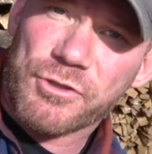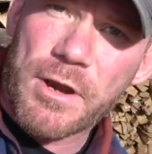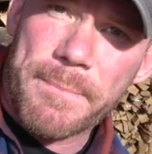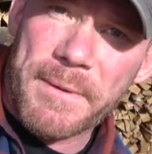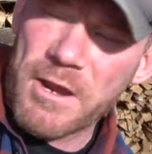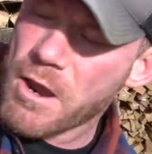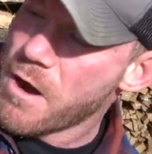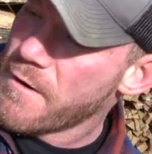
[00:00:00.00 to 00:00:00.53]

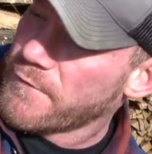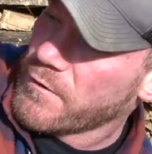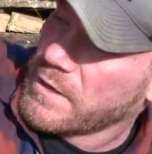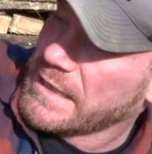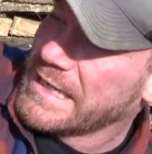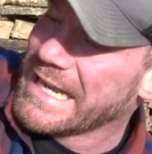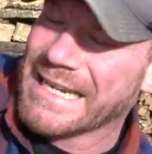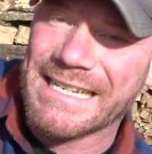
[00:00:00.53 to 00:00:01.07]
tripping over
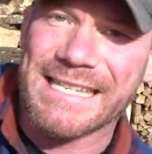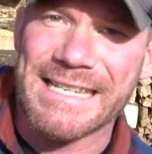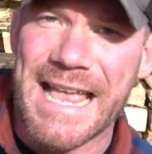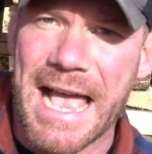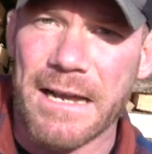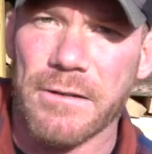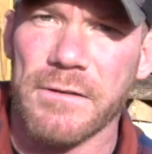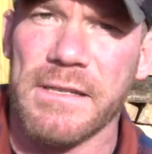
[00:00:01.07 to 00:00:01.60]
and getting
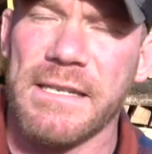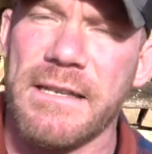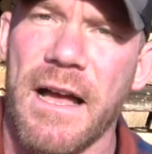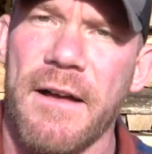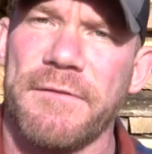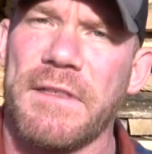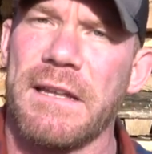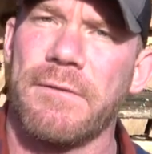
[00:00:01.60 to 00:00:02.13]
snagged on
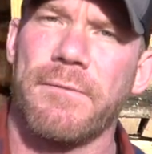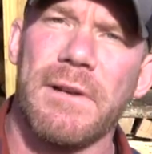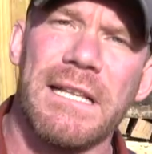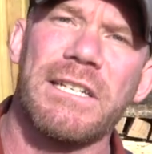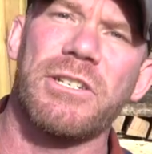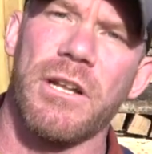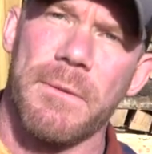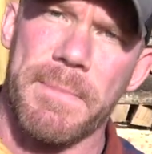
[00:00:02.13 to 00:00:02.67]
stuff, then it
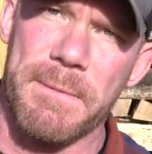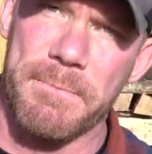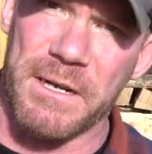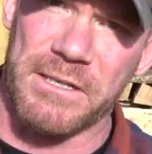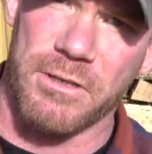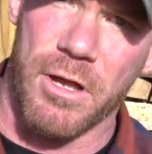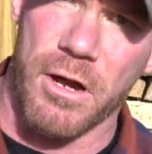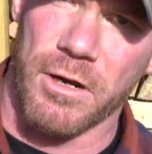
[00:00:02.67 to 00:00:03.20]
really shouldn't be
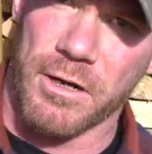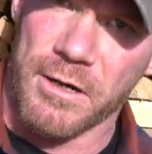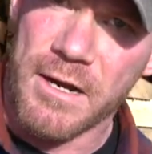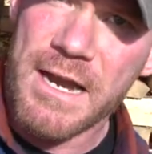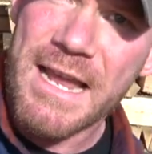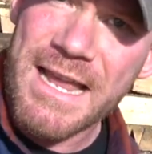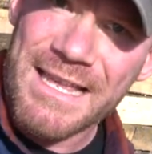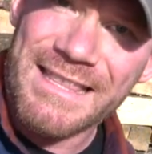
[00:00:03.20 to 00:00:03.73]
much longer
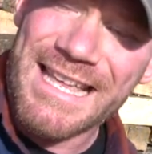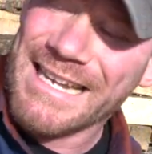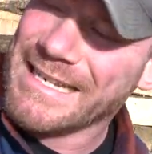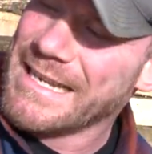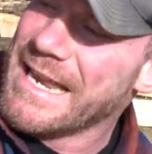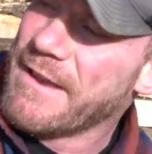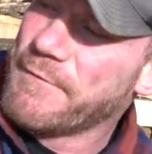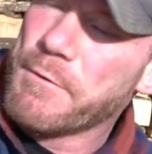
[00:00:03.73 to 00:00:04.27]

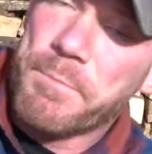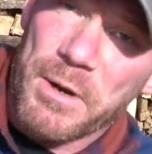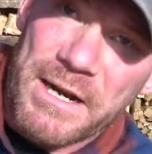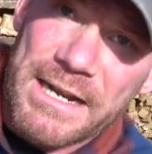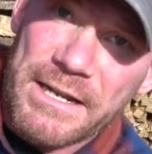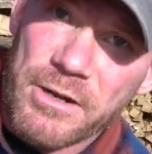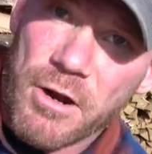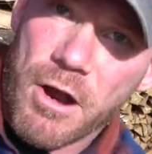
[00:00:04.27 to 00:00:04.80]
than if you put
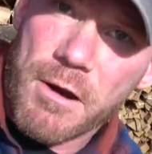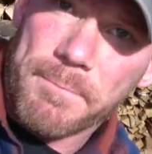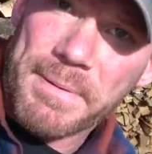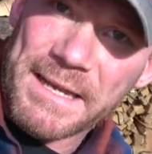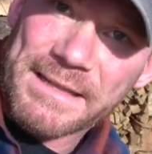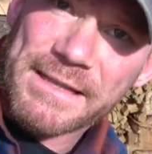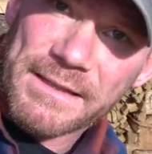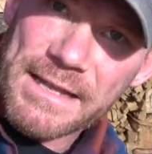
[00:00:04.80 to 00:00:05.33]
it in your
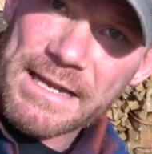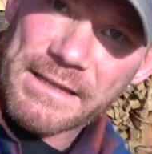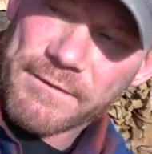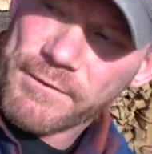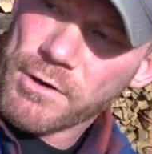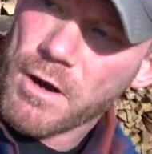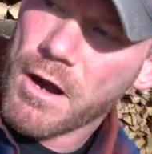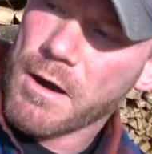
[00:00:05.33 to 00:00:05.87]
armpit, the length
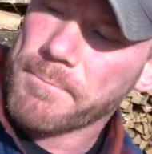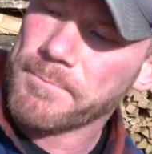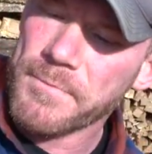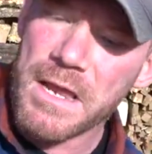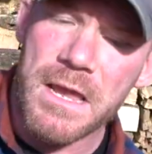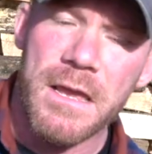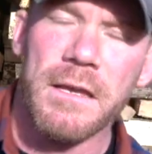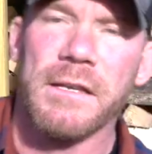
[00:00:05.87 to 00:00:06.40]
of your arm.
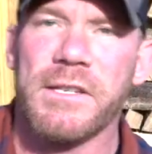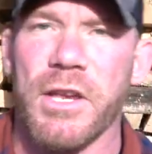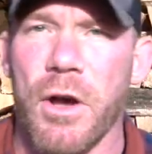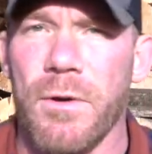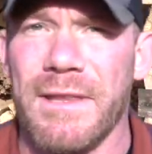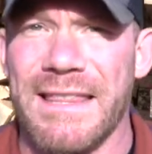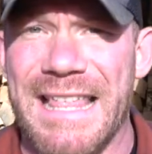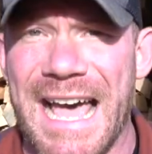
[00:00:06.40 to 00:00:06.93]

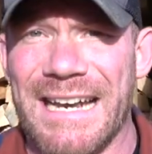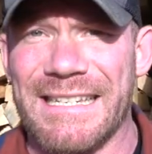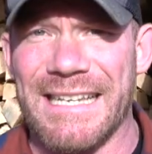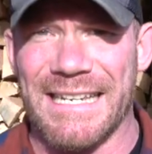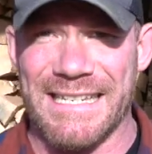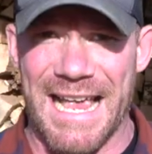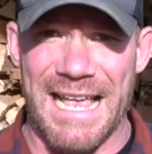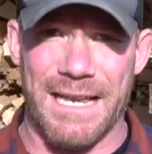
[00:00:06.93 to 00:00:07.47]
So that is
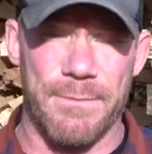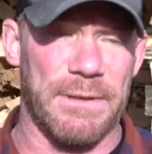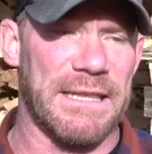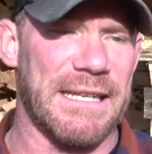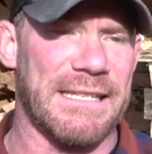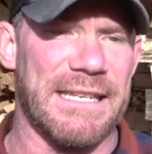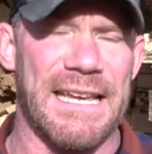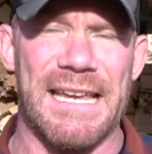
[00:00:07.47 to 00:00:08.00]
exactly what
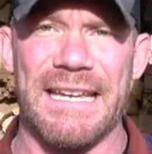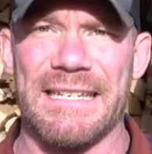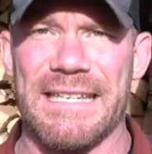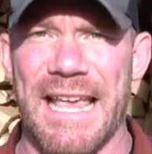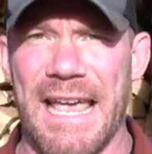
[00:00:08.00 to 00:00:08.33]
this is,